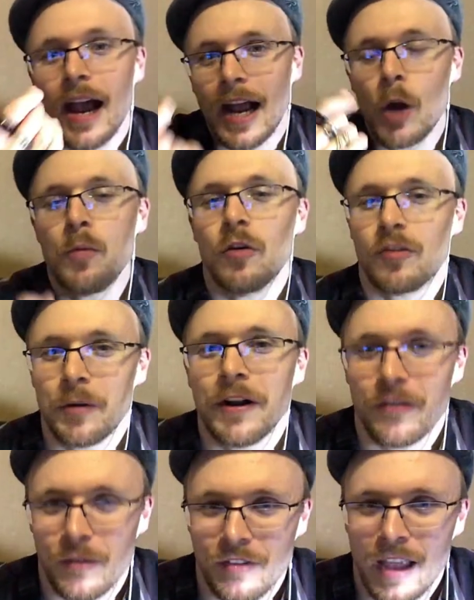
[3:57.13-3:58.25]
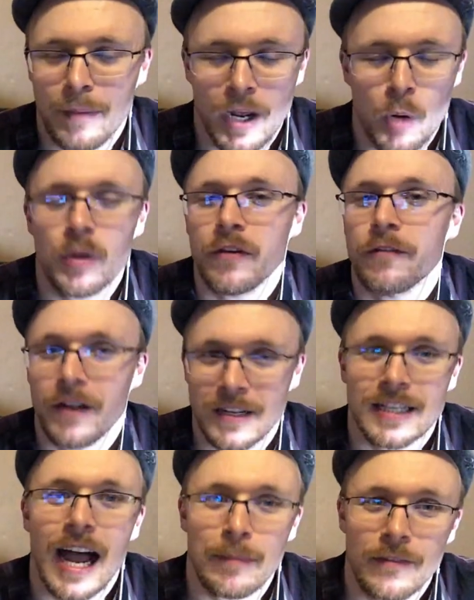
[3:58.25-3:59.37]
I hope you experience the same, and I hope you have a fun
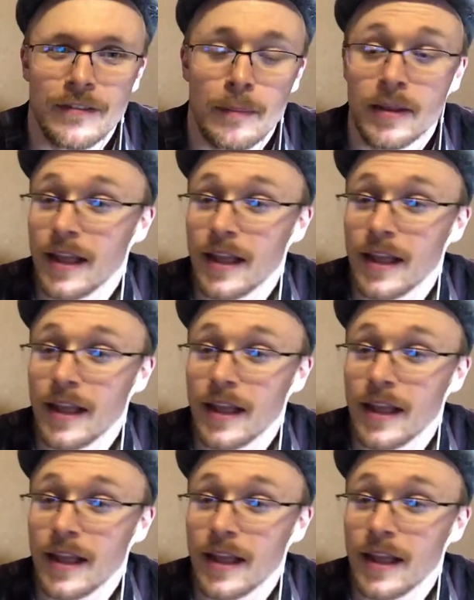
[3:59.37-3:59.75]
time with them.